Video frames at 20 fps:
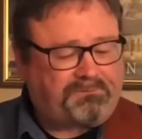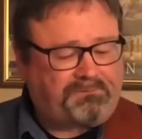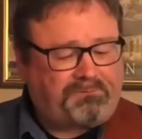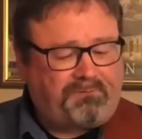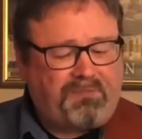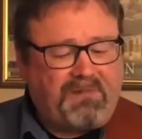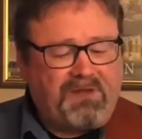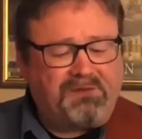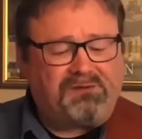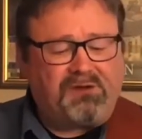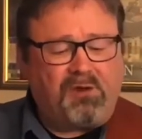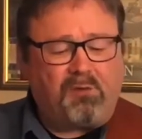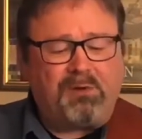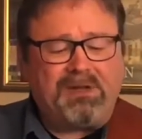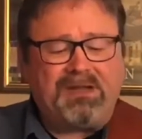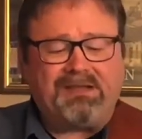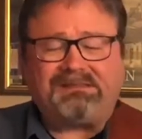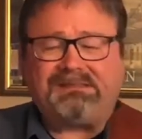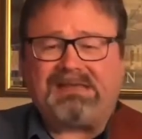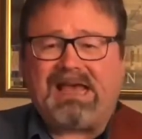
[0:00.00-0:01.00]
So we
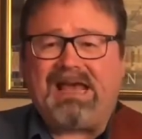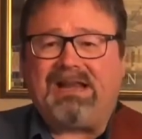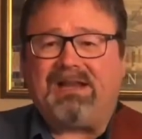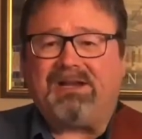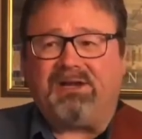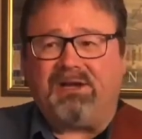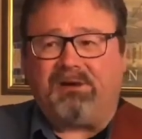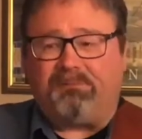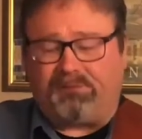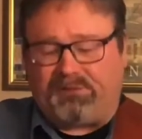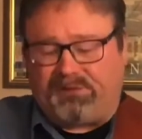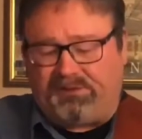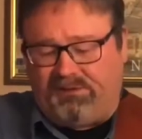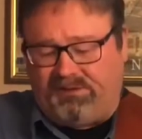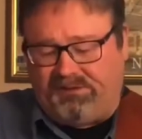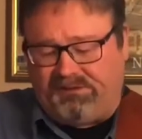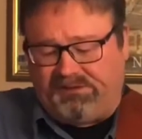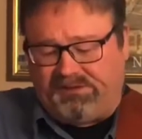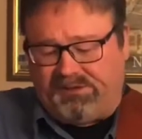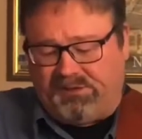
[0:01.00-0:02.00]
assign a number
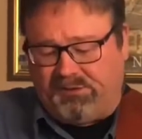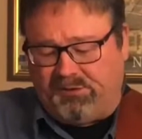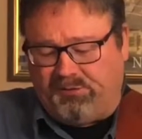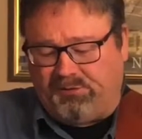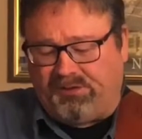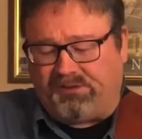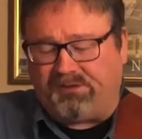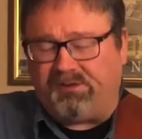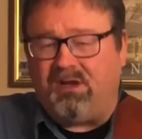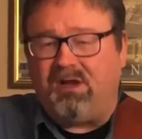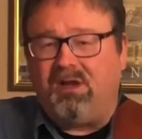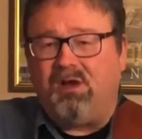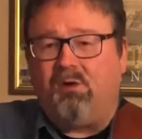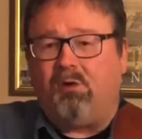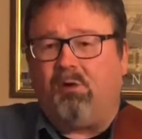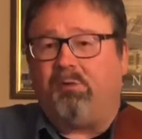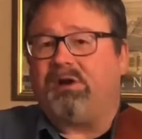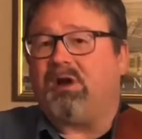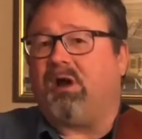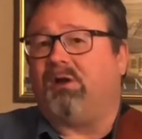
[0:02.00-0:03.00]
to what
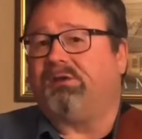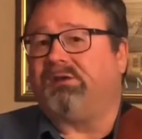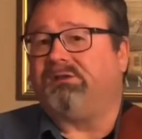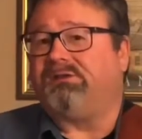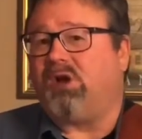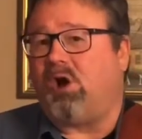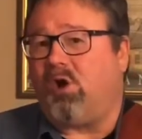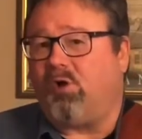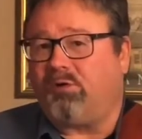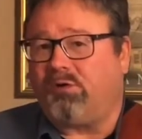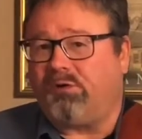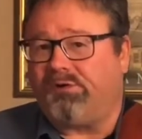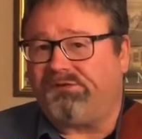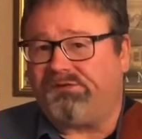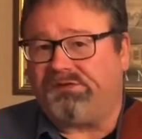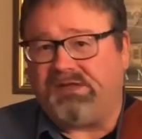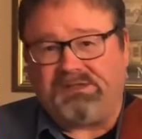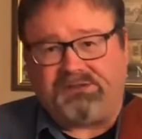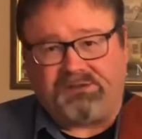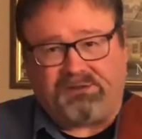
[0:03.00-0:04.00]
we call the tonal
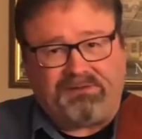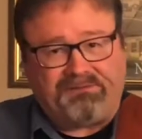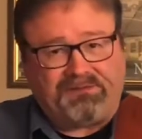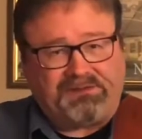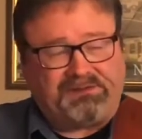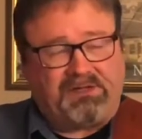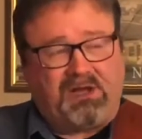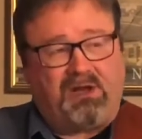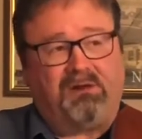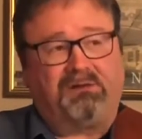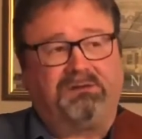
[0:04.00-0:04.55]
center of a song.